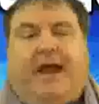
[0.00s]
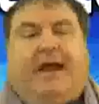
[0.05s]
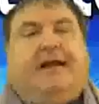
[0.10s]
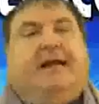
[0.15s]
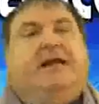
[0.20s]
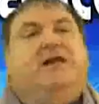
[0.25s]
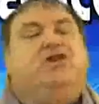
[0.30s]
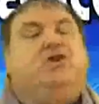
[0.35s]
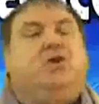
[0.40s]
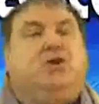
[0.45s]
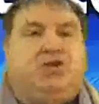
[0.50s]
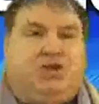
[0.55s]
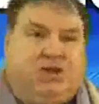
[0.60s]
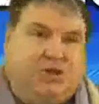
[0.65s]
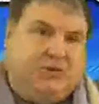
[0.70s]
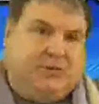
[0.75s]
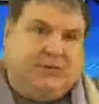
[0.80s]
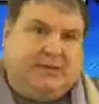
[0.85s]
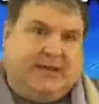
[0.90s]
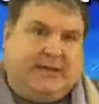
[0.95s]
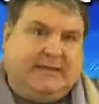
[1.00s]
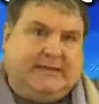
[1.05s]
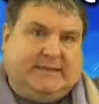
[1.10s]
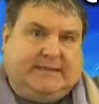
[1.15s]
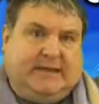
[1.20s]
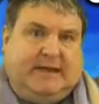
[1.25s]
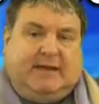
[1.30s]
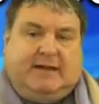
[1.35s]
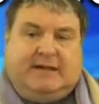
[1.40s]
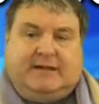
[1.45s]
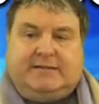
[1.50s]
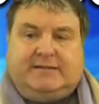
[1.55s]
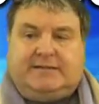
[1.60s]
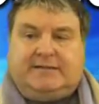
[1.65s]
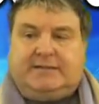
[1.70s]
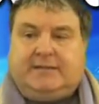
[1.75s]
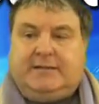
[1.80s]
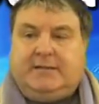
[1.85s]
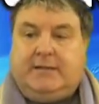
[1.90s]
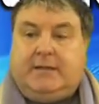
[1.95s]
here's your Tuesday
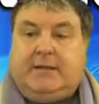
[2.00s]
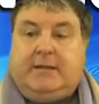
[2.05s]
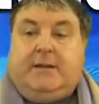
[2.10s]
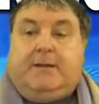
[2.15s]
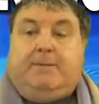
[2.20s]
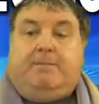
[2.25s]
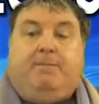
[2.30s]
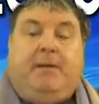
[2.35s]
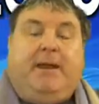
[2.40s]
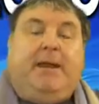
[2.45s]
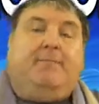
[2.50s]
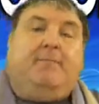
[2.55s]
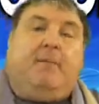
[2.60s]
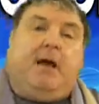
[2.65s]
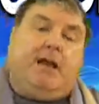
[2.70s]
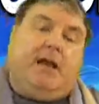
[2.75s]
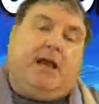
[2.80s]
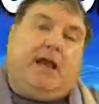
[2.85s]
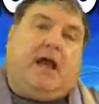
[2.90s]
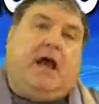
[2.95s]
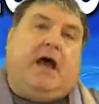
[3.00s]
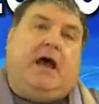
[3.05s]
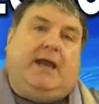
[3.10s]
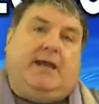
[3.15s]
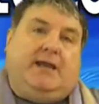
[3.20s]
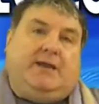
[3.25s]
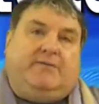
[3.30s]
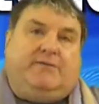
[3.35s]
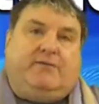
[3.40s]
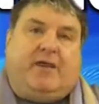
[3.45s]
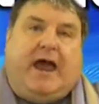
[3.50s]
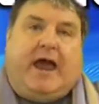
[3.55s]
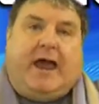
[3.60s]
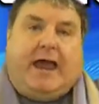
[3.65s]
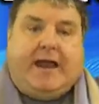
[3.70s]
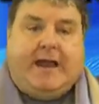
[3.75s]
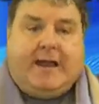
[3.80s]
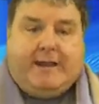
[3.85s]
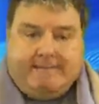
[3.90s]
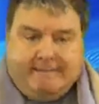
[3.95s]
stars. Big money kind of
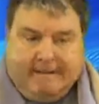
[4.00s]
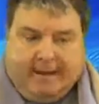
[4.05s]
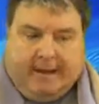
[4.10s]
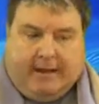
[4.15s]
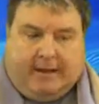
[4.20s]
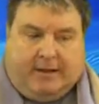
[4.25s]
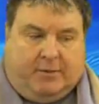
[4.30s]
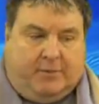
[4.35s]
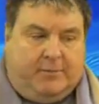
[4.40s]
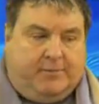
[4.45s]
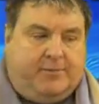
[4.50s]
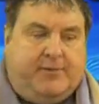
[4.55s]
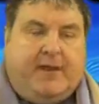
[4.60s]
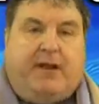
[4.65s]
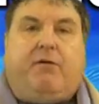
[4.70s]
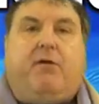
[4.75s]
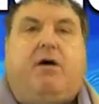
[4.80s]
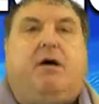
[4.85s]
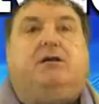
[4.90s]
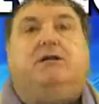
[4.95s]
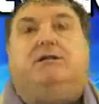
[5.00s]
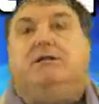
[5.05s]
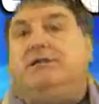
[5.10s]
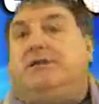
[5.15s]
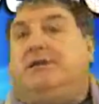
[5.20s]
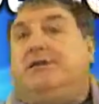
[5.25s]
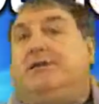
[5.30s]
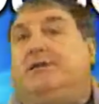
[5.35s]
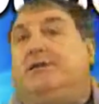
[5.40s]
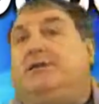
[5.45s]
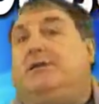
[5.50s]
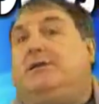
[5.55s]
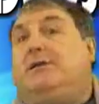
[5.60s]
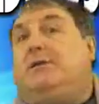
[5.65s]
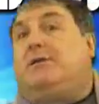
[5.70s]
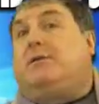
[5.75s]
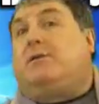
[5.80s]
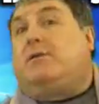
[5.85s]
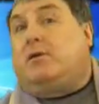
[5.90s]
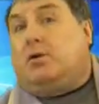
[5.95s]
day. Now, there are
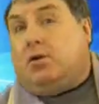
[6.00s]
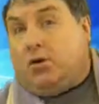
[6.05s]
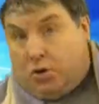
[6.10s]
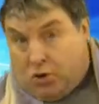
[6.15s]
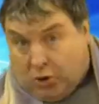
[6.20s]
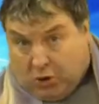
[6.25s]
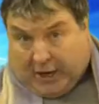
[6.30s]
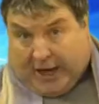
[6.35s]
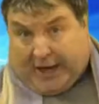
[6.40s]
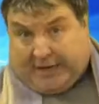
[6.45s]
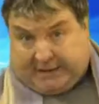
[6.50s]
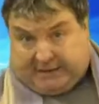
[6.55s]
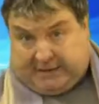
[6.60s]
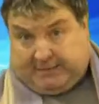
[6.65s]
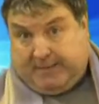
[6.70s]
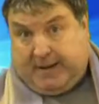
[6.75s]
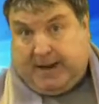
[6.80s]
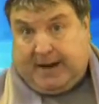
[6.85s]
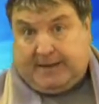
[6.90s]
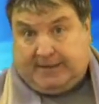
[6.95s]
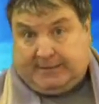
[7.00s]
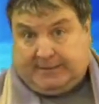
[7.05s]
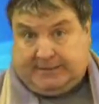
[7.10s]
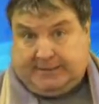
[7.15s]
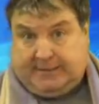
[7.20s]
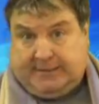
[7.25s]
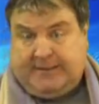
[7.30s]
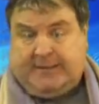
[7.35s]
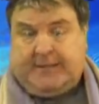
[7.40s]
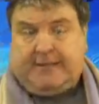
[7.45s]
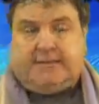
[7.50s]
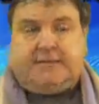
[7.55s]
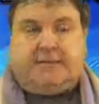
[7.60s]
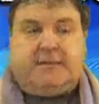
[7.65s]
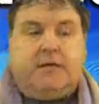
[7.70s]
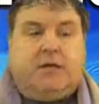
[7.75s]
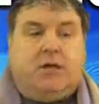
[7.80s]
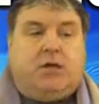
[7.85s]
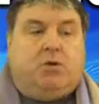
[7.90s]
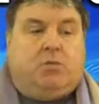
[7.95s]
certain good aspects to this,
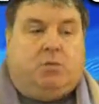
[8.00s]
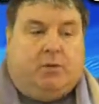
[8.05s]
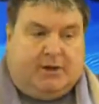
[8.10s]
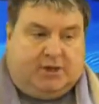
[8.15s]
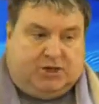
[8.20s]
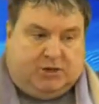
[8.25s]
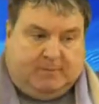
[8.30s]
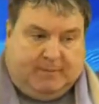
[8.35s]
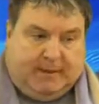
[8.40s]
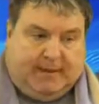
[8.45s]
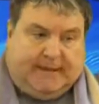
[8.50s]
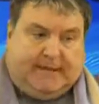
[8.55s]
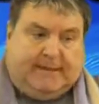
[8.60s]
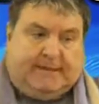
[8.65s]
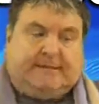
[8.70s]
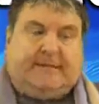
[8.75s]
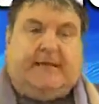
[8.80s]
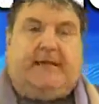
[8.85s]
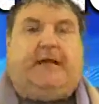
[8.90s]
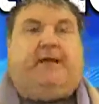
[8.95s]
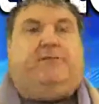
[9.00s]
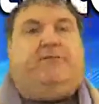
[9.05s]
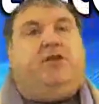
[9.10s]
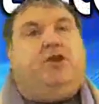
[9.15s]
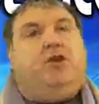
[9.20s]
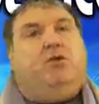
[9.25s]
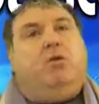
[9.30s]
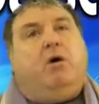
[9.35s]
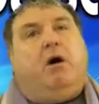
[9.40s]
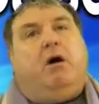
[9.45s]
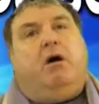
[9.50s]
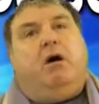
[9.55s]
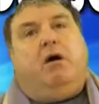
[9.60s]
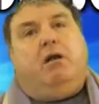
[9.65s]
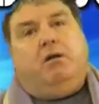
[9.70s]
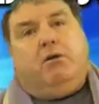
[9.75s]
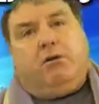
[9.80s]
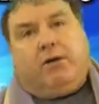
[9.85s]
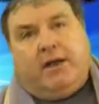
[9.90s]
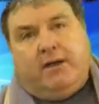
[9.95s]
which means that if you are
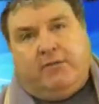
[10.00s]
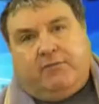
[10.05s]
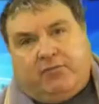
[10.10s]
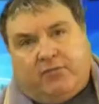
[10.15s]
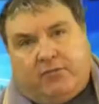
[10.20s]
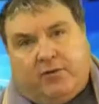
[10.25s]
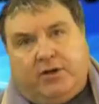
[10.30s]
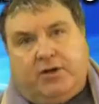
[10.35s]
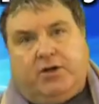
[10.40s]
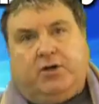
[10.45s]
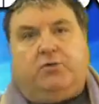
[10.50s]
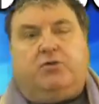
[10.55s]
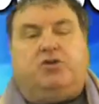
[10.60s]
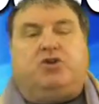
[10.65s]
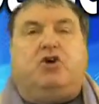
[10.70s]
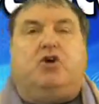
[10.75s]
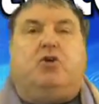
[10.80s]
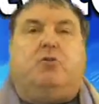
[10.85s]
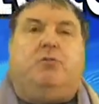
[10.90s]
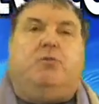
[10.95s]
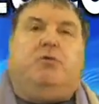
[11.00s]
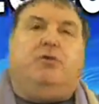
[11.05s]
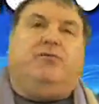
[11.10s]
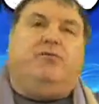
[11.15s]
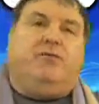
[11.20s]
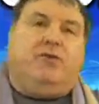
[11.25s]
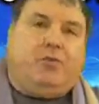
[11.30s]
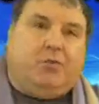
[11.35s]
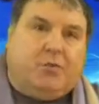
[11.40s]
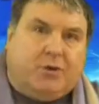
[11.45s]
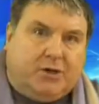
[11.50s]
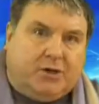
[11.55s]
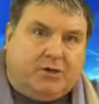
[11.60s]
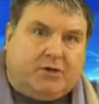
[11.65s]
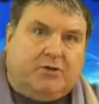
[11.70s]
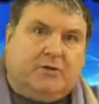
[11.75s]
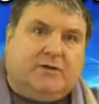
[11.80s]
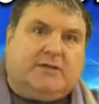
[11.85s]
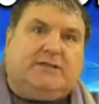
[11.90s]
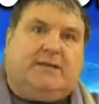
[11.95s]
looking for a new job or if you want to
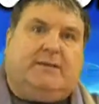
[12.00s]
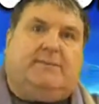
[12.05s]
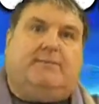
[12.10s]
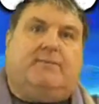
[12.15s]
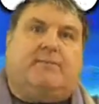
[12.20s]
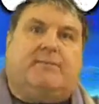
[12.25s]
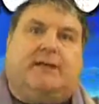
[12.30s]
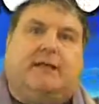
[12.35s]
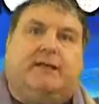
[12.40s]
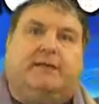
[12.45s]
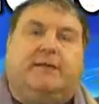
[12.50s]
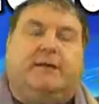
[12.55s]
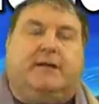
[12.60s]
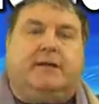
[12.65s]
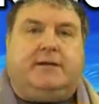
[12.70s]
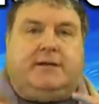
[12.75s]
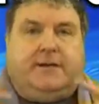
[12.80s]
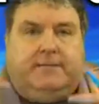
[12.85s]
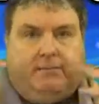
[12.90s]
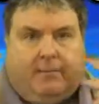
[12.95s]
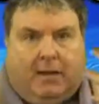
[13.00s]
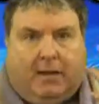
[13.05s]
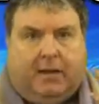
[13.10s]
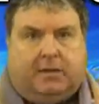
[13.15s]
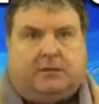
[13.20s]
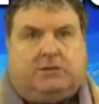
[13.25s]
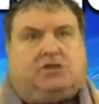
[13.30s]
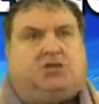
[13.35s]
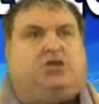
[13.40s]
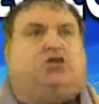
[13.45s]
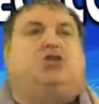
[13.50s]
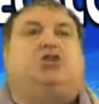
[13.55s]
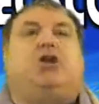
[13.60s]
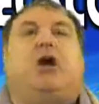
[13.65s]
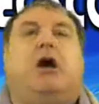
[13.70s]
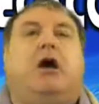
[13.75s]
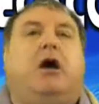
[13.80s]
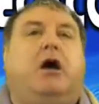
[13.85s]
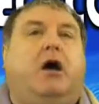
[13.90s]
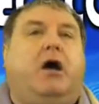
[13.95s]
do something that demands
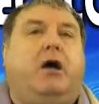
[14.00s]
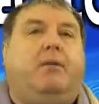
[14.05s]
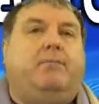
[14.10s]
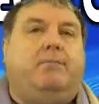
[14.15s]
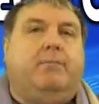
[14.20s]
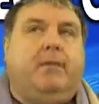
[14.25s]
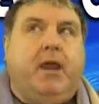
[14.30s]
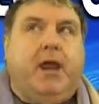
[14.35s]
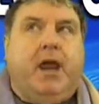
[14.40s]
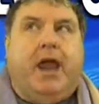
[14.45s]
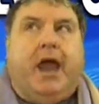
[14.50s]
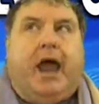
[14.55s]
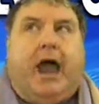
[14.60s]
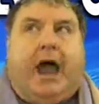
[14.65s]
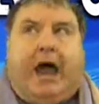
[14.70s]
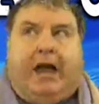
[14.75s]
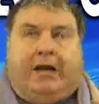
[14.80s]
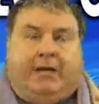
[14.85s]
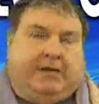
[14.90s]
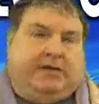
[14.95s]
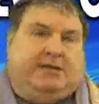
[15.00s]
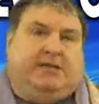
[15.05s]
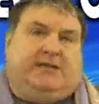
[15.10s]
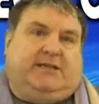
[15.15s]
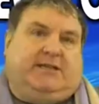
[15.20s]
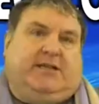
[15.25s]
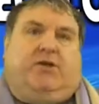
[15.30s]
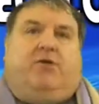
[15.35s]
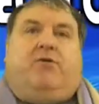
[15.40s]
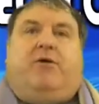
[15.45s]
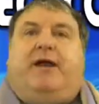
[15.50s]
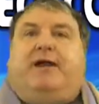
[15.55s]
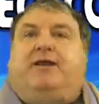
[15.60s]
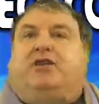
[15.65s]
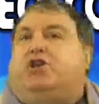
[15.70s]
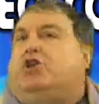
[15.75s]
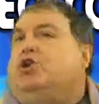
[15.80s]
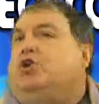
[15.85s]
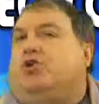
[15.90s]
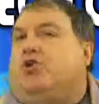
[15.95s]
charm and
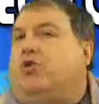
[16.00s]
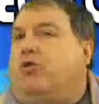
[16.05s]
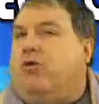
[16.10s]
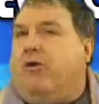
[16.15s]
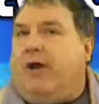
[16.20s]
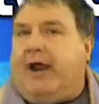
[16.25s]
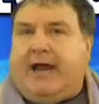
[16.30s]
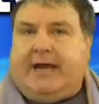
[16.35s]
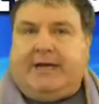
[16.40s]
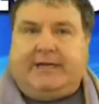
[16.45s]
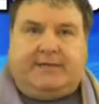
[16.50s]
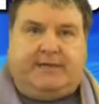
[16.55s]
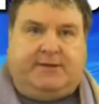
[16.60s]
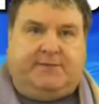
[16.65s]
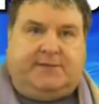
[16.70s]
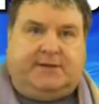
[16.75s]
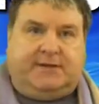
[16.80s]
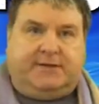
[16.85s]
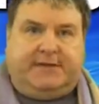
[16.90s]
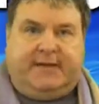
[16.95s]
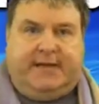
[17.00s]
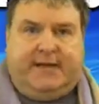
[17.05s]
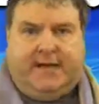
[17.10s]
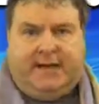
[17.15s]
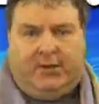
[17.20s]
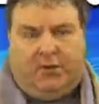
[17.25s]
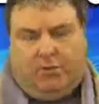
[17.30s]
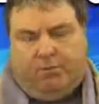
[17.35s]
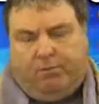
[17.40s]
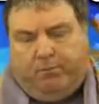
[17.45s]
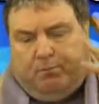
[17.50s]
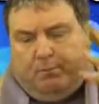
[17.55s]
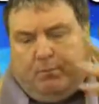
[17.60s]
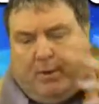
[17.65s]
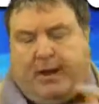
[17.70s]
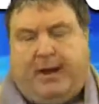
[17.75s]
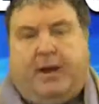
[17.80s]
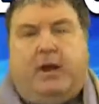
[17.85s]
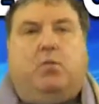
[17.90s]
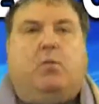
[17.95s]
consideration and creativity and
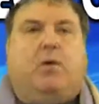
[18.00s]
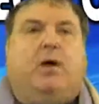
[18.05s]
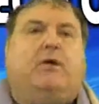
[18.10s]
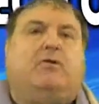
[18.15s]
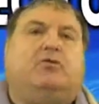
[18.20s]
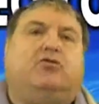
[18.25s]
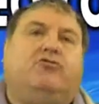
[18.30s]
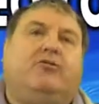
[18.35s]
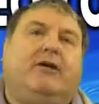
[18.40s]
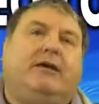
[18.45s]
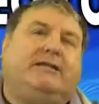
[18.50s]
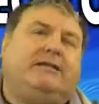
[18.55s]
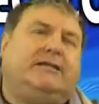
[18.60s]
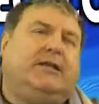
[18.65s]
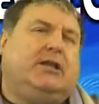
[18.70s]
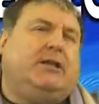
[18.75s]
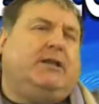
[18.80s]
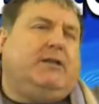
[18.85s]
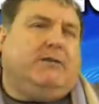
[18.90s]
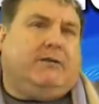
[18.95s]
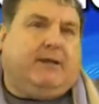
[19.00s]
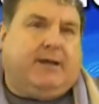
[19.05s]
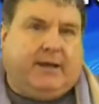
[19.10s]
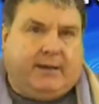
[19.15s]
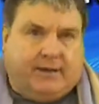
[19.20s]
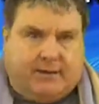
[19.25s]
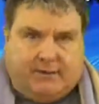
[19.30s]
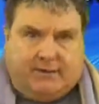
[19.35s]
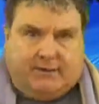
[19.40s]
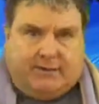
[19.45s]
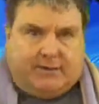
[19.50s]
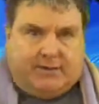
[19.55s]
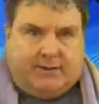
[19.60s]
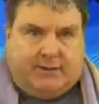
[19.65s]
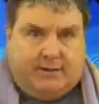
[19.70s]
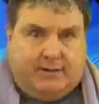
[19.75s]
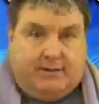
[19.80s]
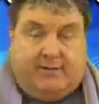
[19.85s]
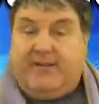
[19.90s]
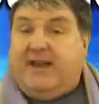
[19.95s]
being well-dressed and looking good,
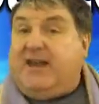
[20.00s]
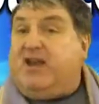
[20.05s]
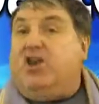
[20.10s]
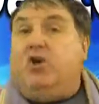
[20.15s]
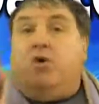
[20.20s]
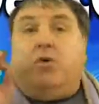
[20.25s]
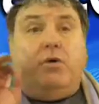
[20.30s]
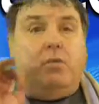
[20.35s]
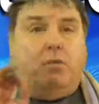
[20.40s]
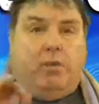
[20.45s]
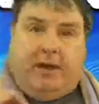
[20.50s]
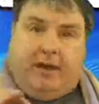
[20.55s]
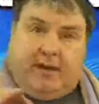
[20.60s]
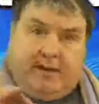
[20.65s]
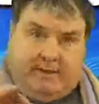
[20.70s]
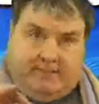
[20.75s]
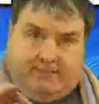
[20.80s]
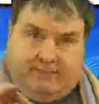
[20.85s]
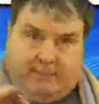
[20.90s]
then you're a winner.